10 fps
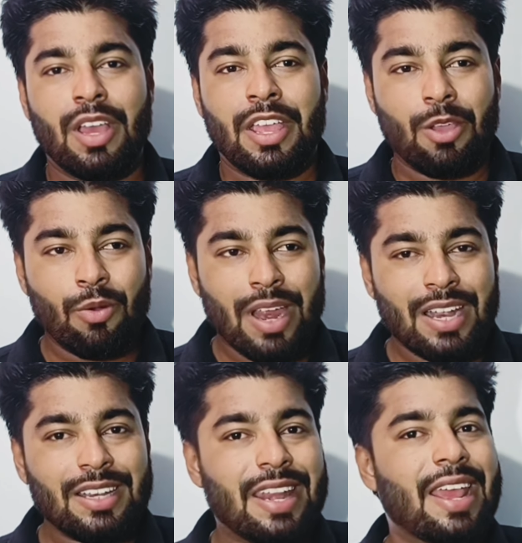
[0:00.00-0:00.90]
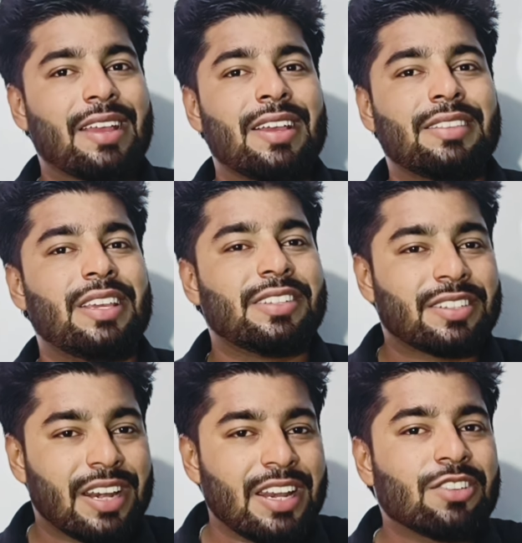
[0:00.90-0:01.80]
You can take the
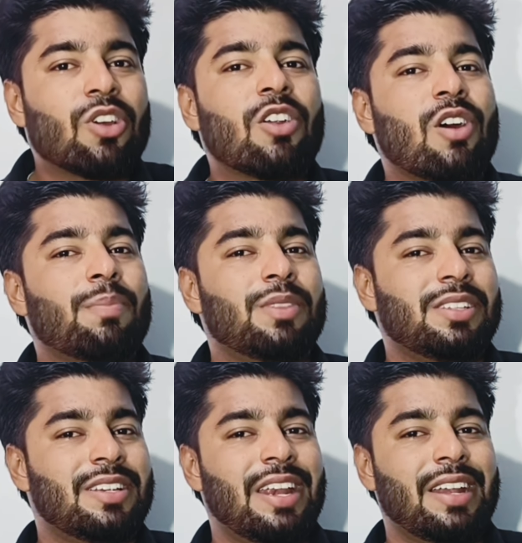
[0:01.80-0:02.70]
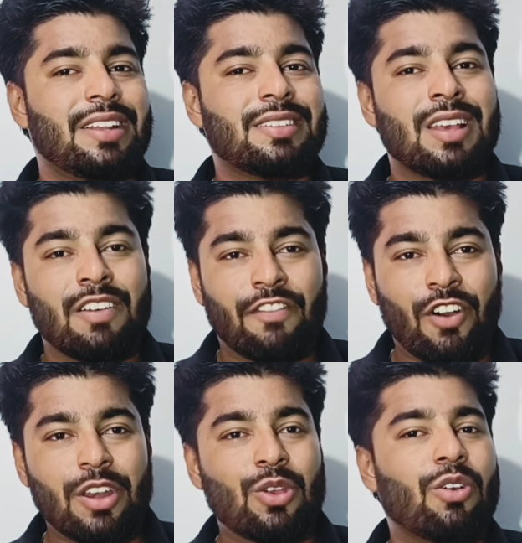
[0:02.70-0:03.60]
screenshot of this data
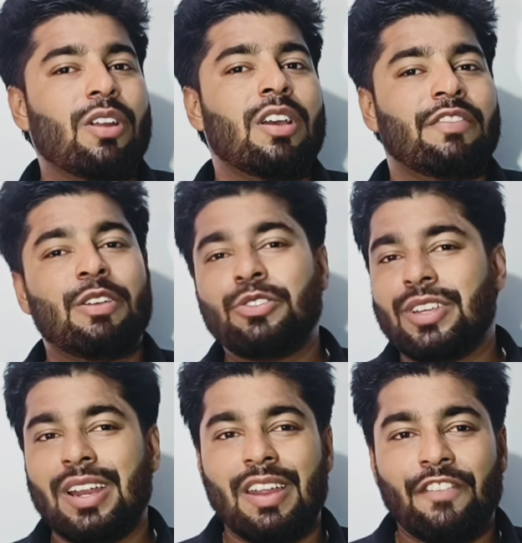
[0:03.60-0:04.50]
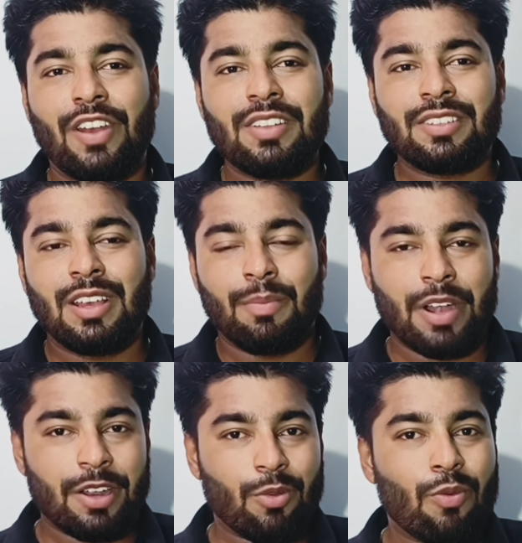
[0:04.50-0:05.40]
for your future reference,
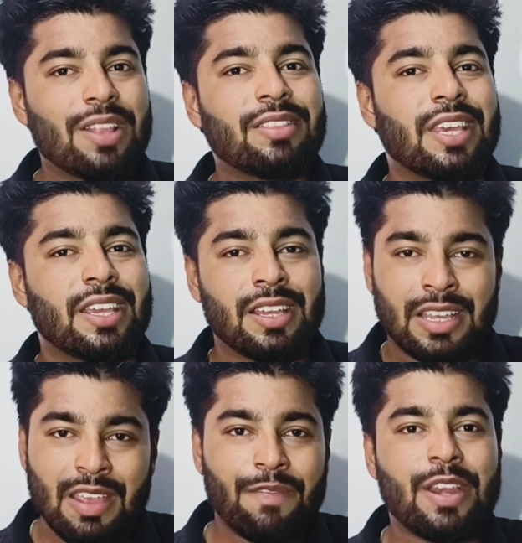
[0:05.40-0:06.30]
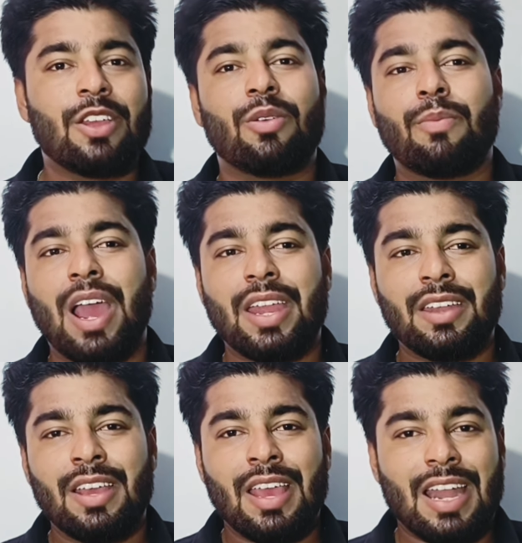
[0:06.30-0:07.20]
but one thing keep in your mind,
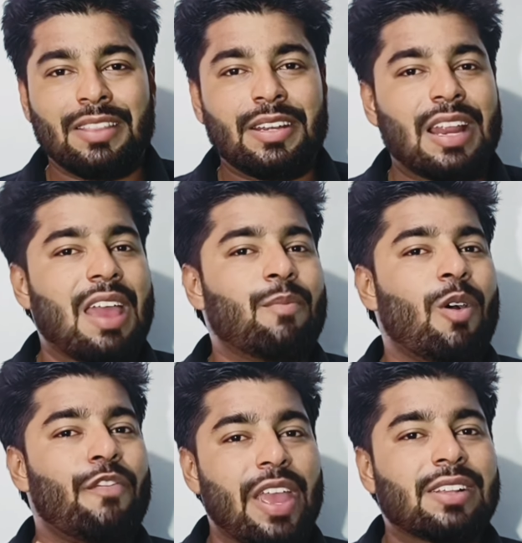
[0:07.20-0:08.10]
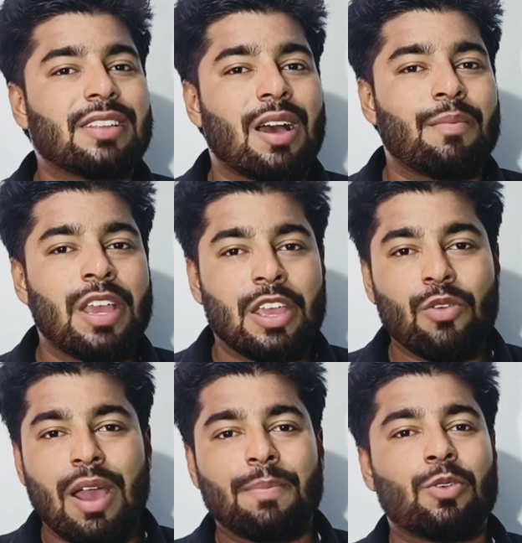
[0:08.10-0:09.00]
at the time of exam you
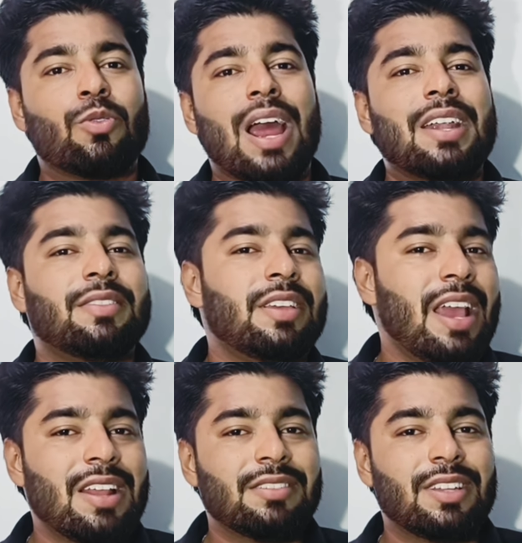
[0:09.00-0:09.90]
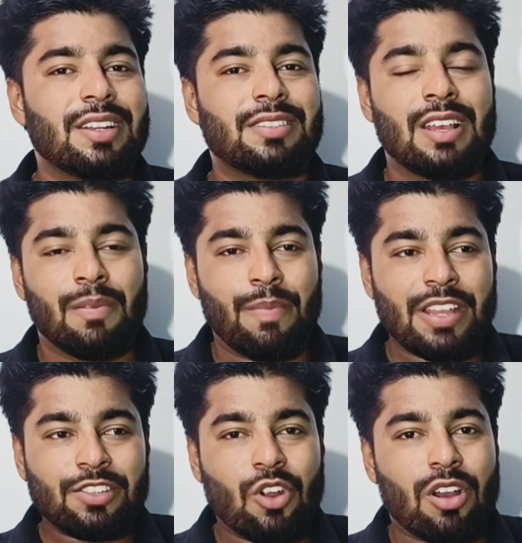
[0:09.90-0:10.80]
have to write the answers
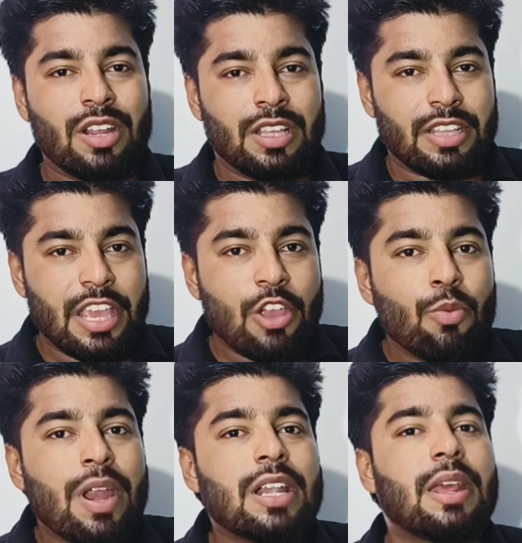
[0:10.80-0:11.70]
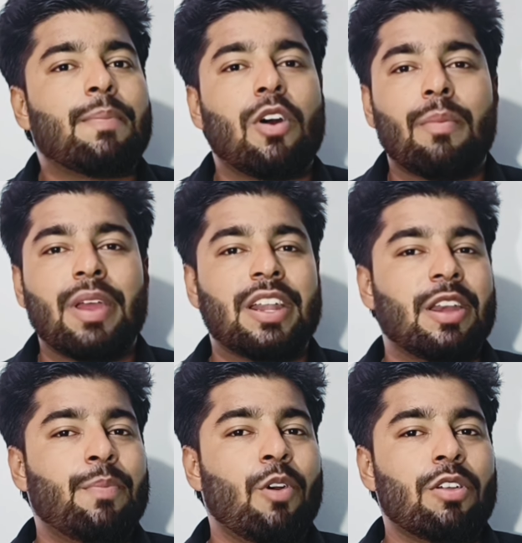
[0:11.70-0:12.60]
based on the Human Development
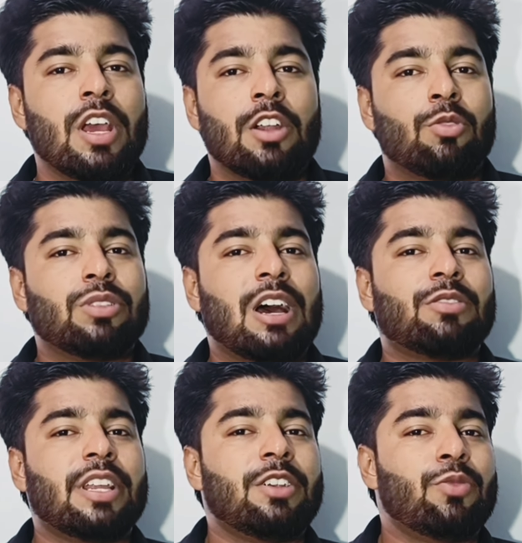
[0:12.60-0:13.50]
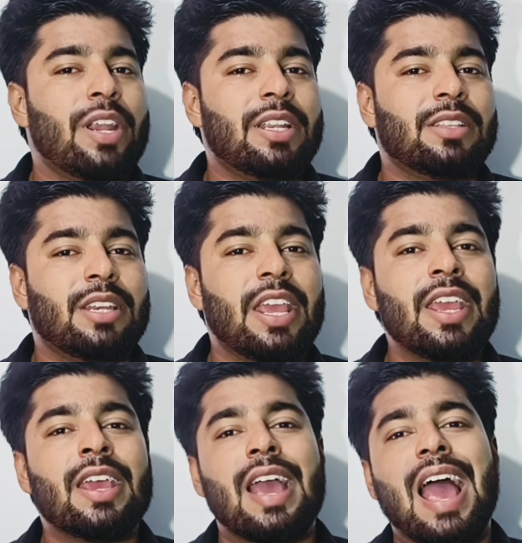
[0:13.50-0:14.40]
Report 2023
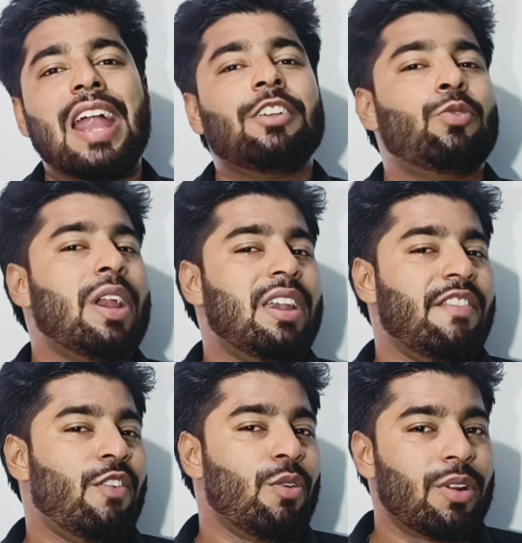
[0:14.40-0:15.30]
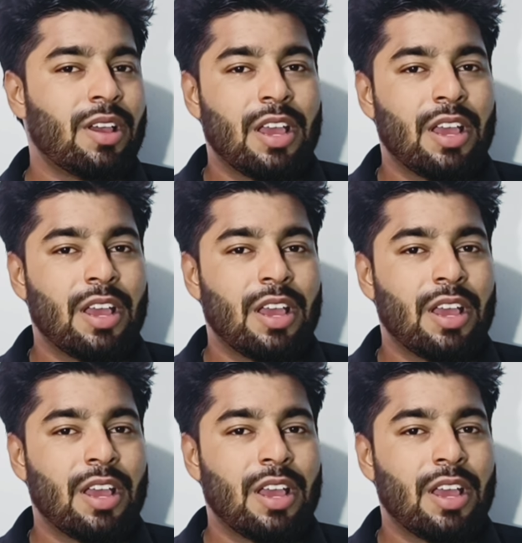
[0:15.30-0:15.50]
and 24.